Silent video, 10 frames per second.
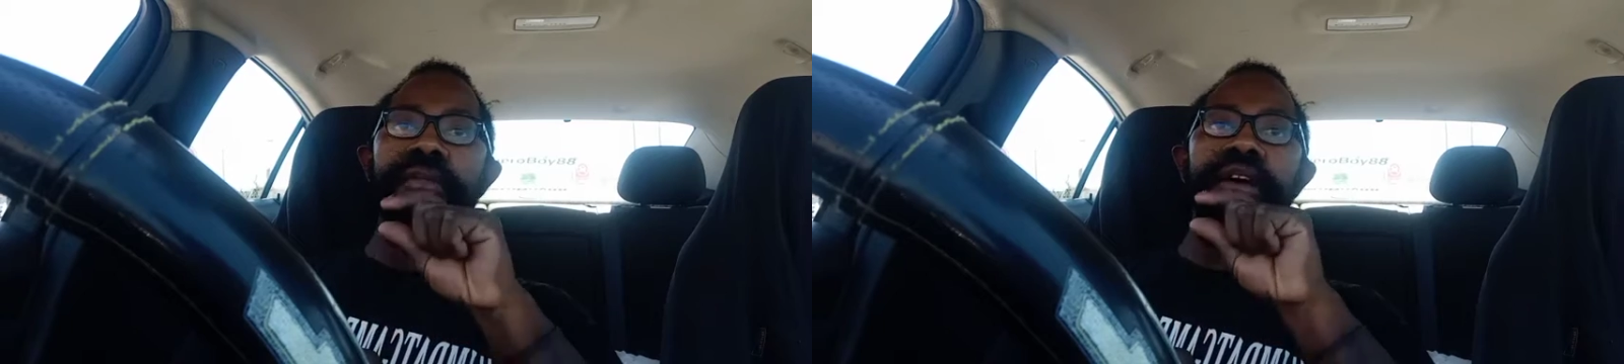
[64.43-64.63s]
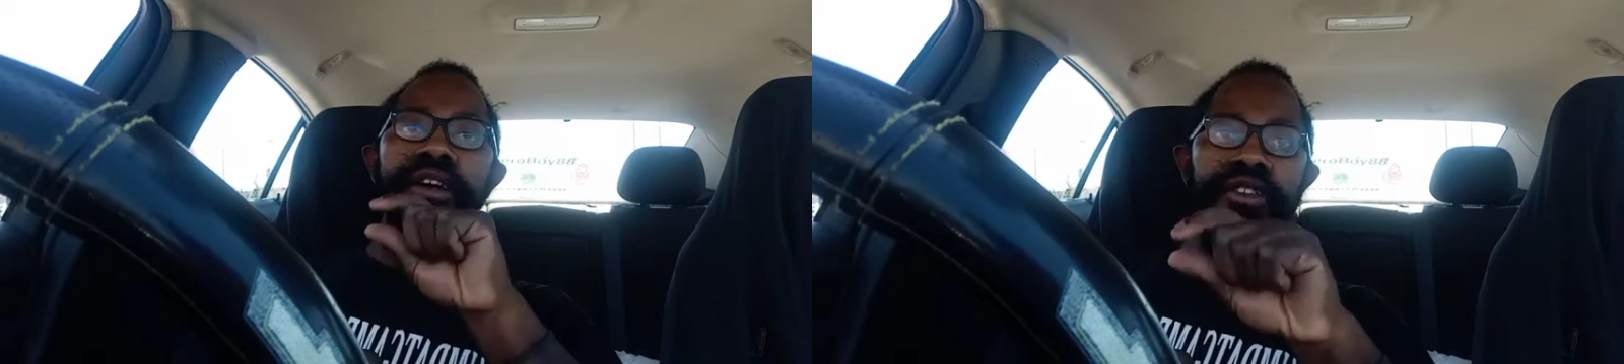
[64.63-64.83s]

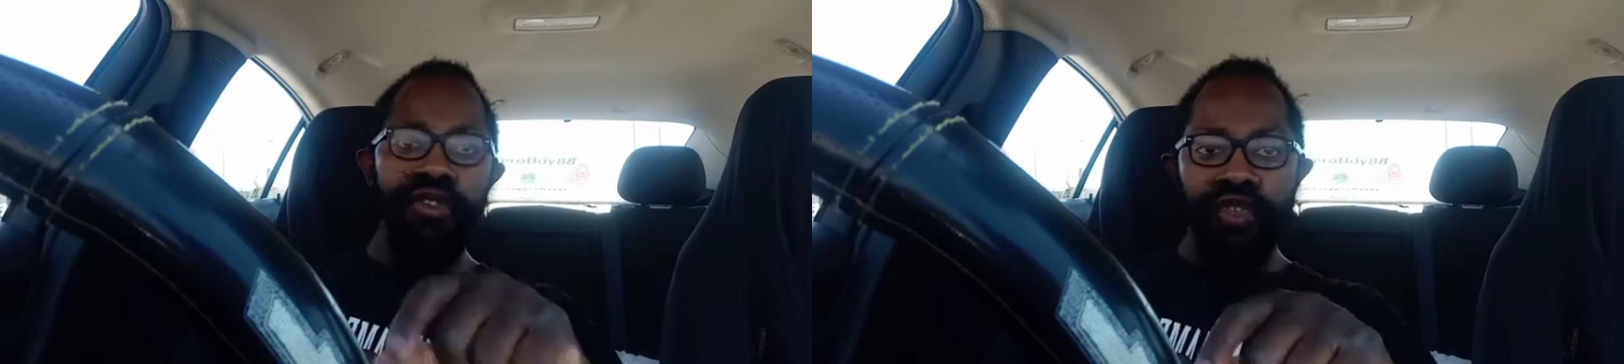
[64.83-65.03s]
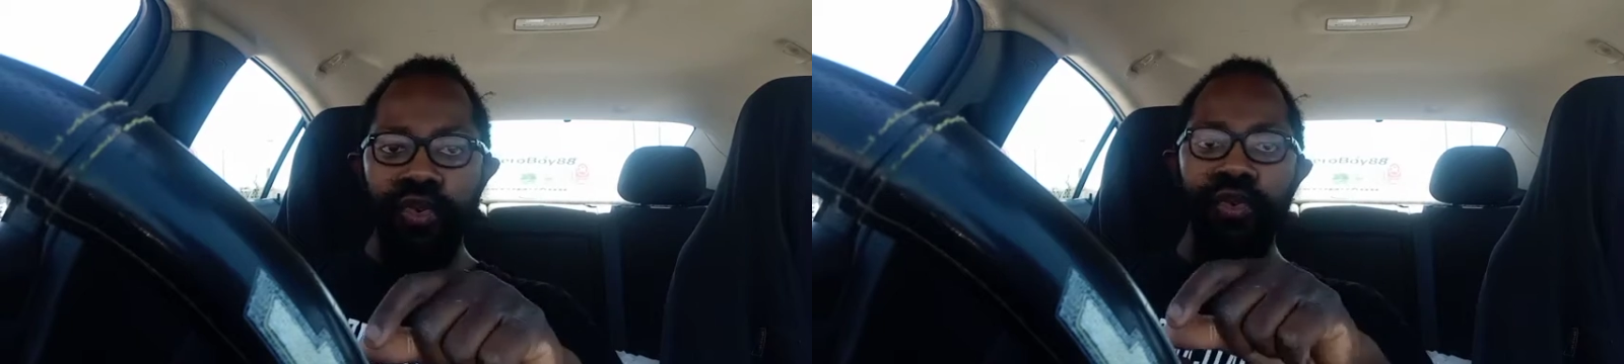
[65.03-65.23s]

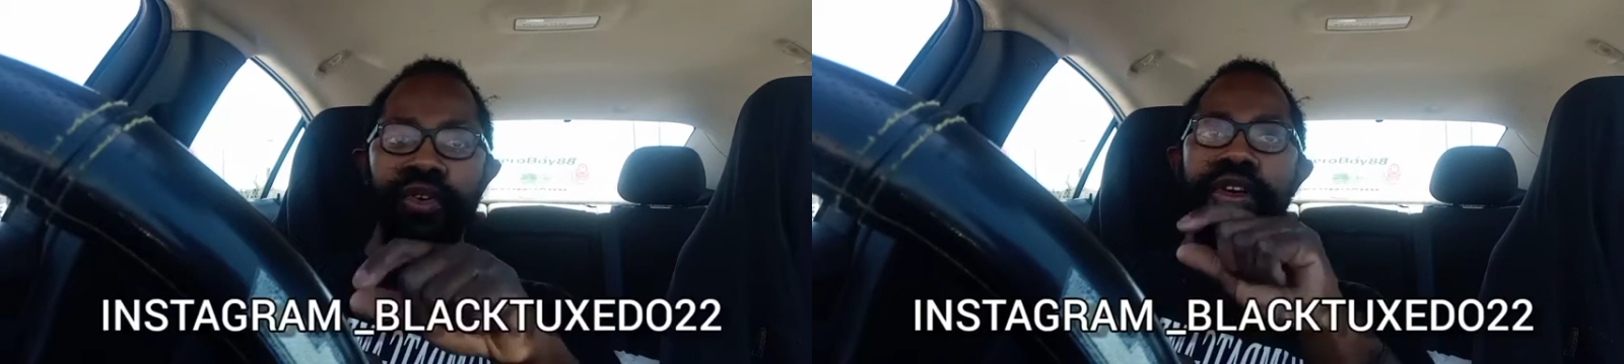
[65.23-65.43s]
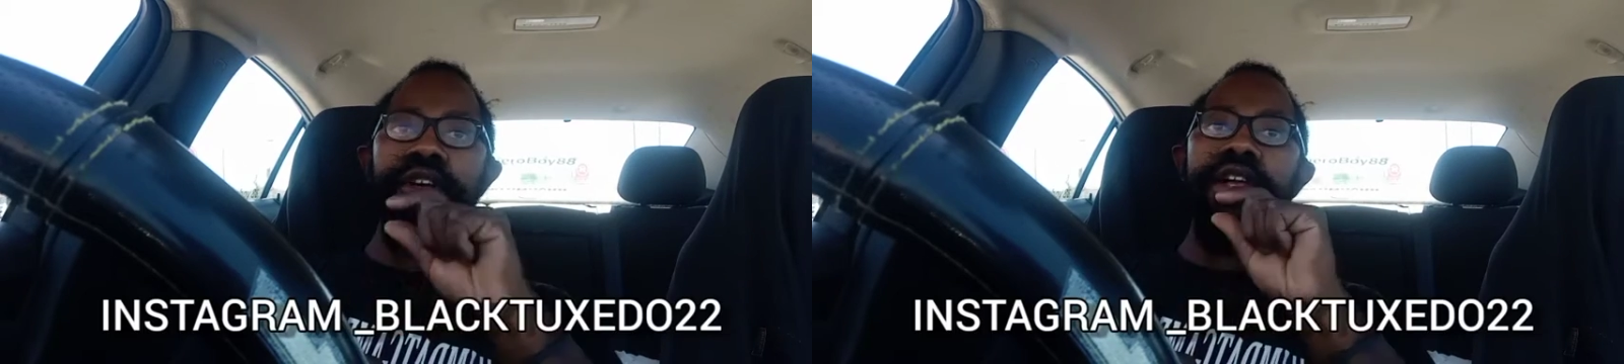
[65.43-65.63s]

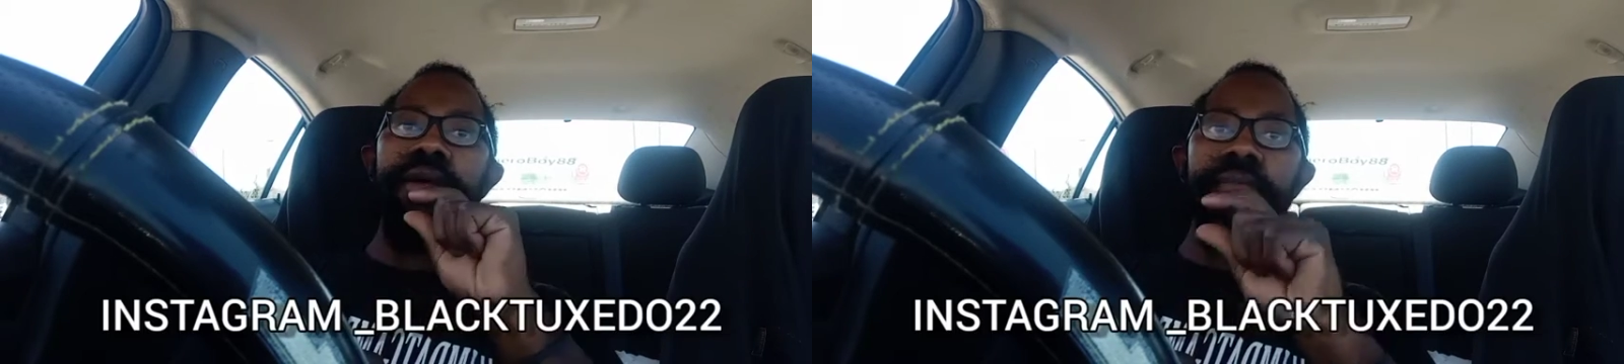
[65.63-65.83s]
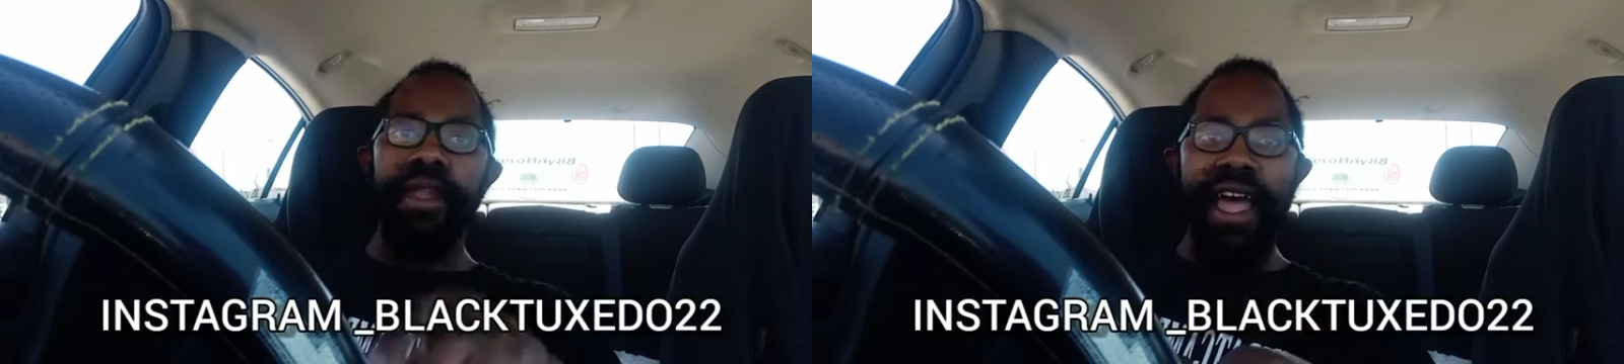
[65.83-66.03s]

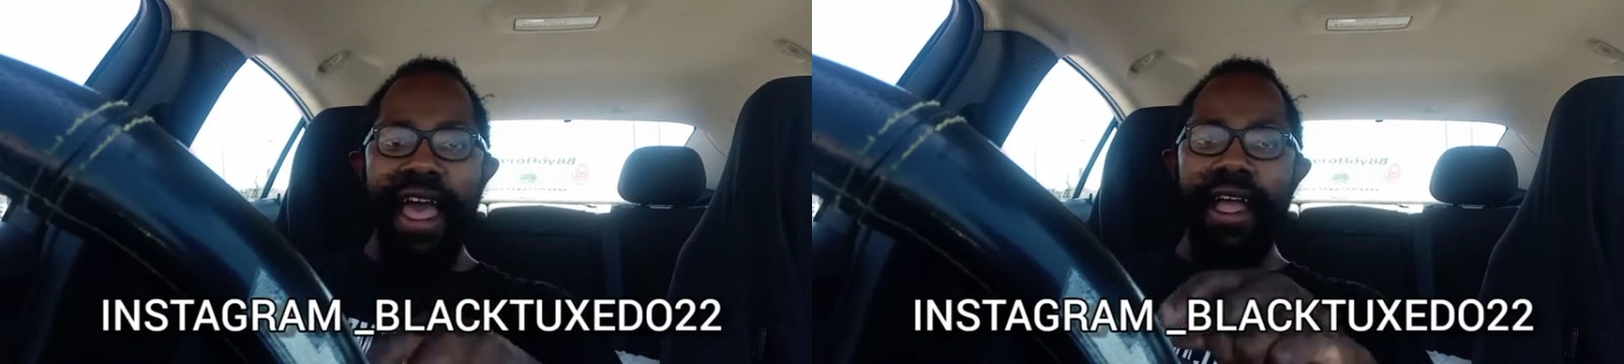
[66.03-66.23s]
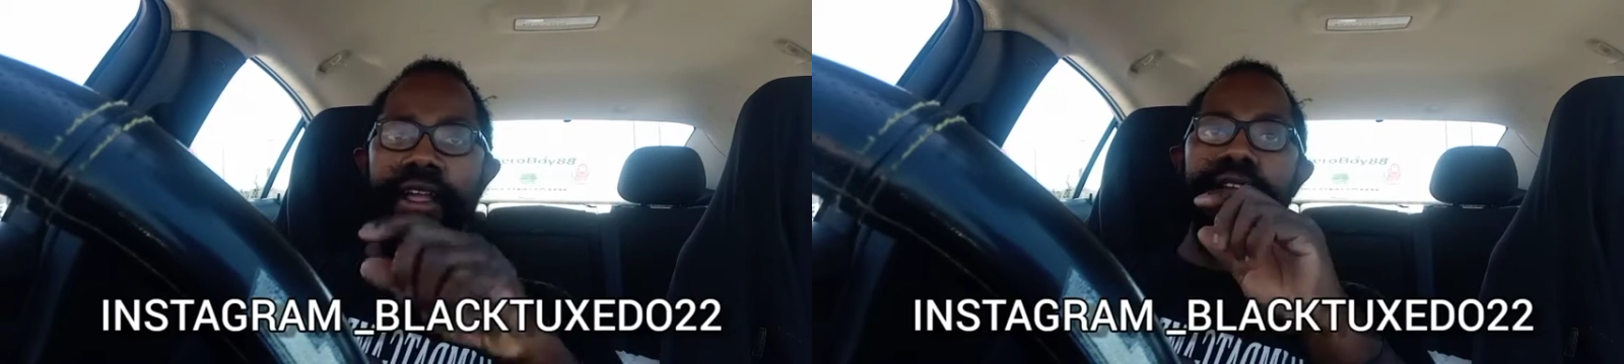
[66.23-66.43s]

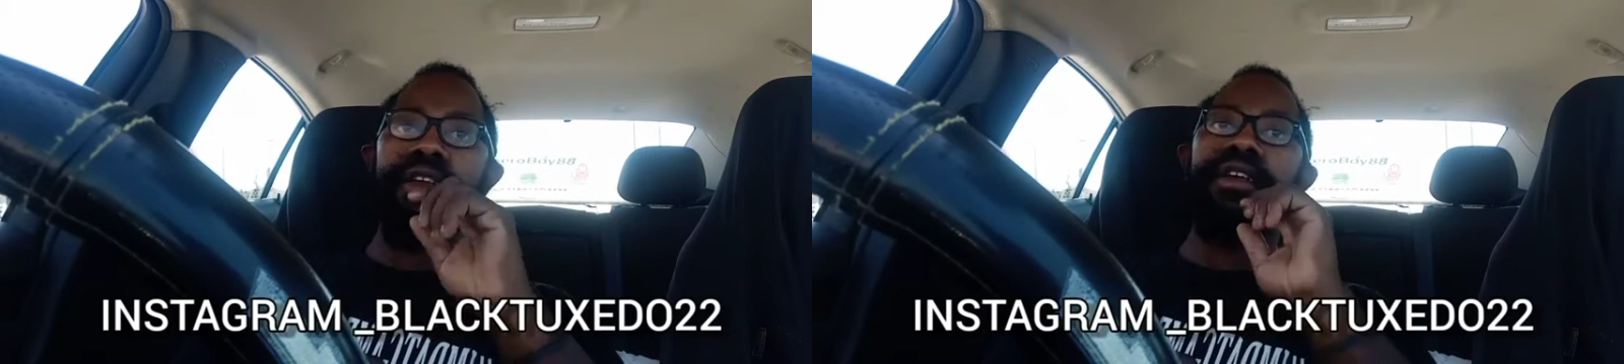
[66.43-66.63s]
_Black